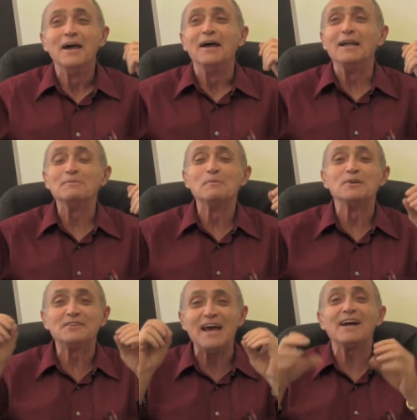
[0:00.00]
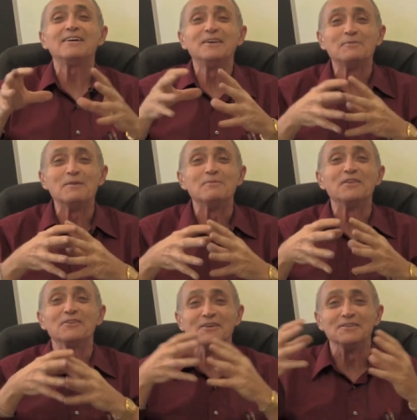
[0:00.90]
And I remember tackling my
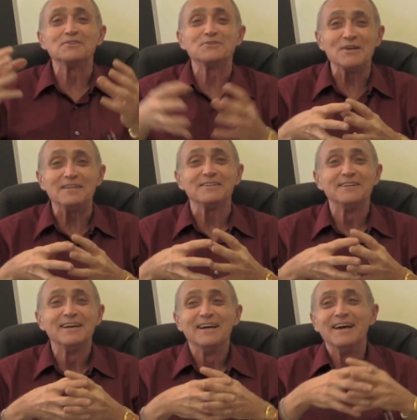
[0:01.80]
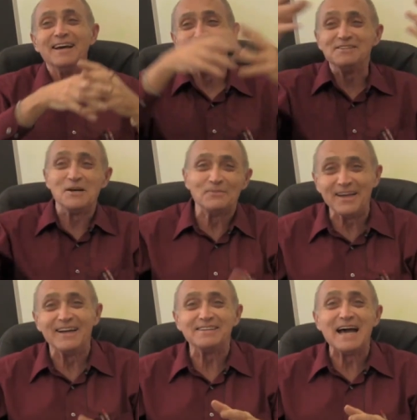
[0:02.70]
mother on the street and
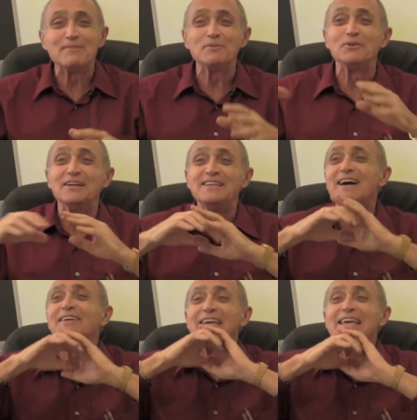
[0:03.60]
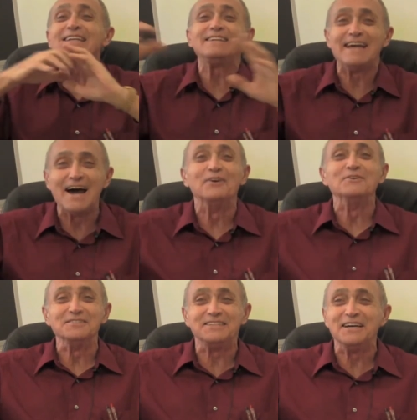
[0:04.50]
jumping on top of her and yelling, "Get
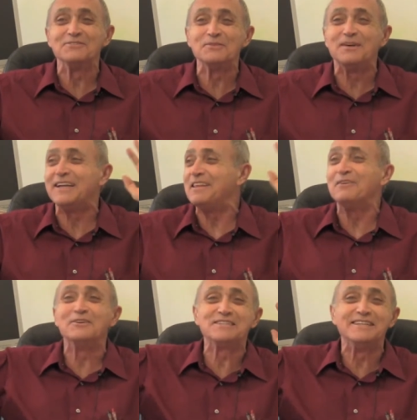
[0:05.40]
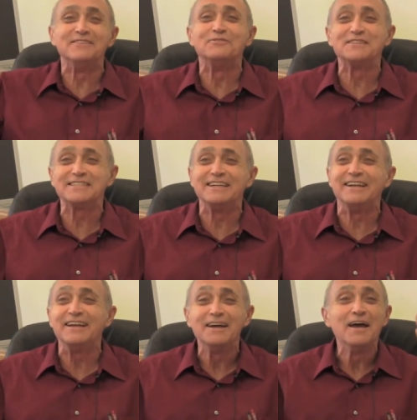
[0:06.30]
down," to everybody that was in the
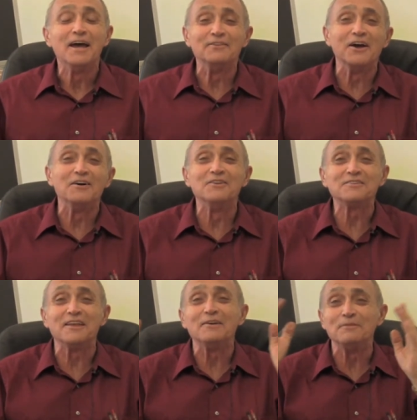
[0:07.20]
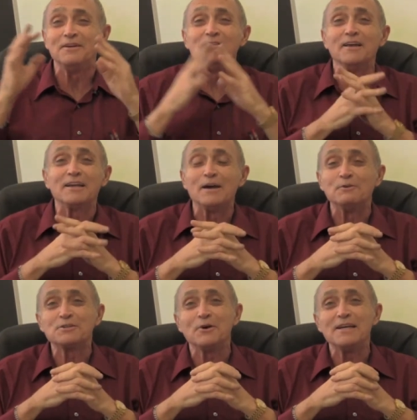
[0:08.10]
vicinity, and they all looked at me like I
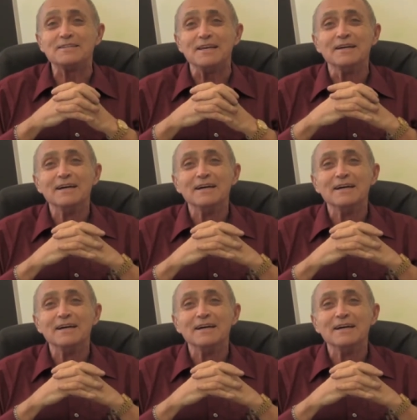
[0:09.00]
was crazy.